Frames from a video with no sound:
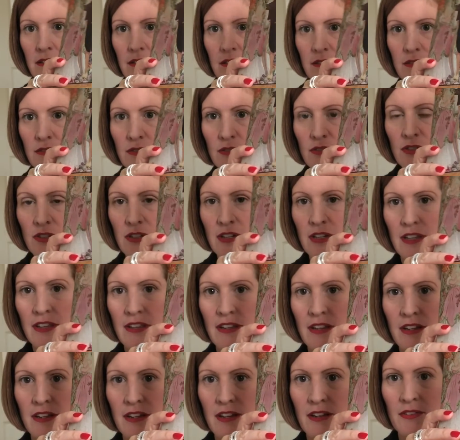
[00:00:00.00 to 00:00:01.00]
let's try and get
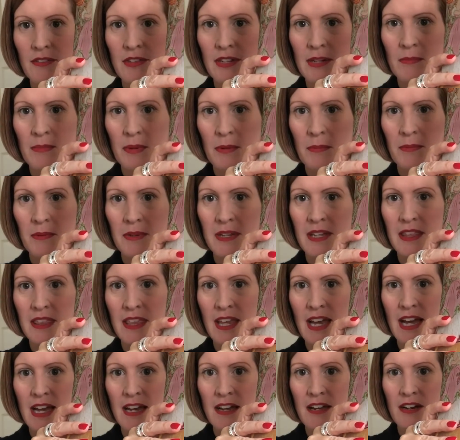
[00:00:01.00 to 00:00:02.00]
the light on it properly,
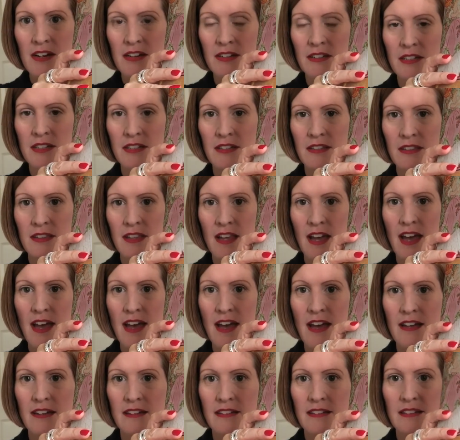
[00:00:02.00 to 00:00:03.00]
that cardigan
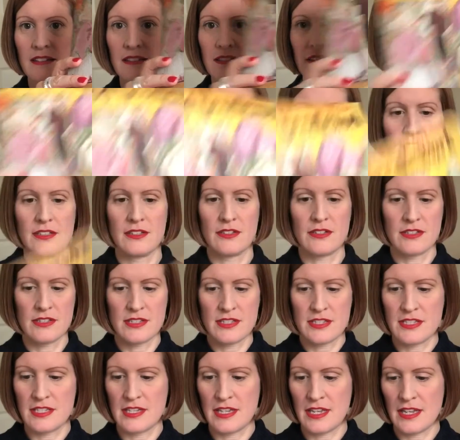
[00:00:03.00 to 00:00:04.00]
there, you can
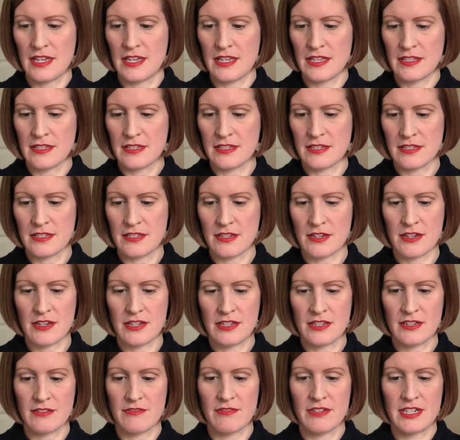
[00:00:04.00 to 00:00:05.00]
see it
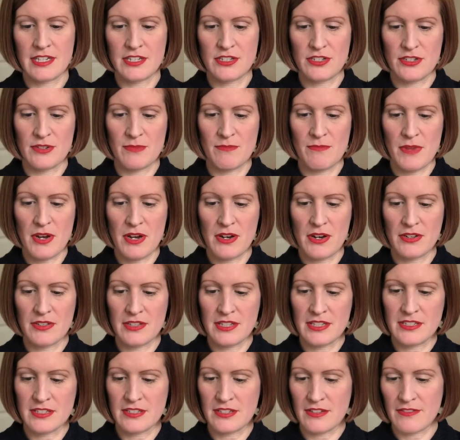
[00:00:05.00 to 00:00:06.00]
inside. I really should have marked
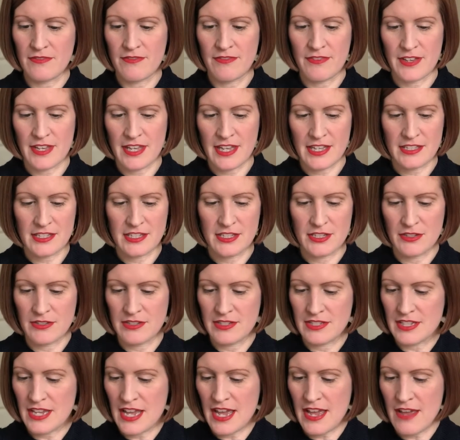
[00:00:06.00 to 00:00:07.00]
this, I forget to do
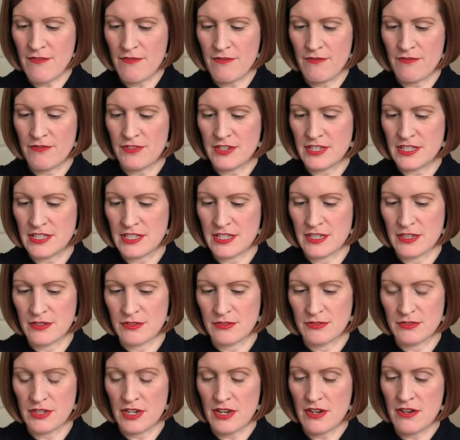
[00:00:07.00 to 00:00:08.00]
this every
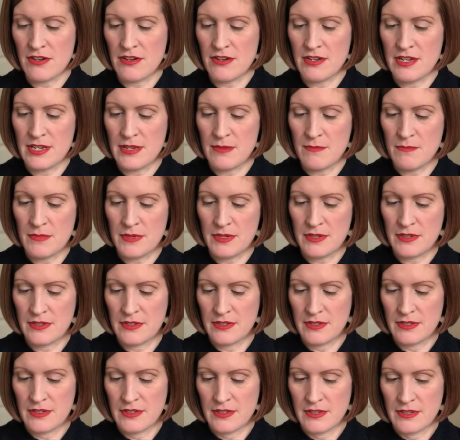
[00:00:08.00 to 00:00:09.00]
single time.
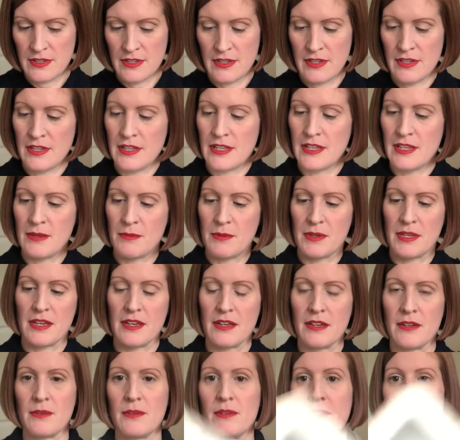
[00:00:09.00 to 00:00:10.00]
There we go.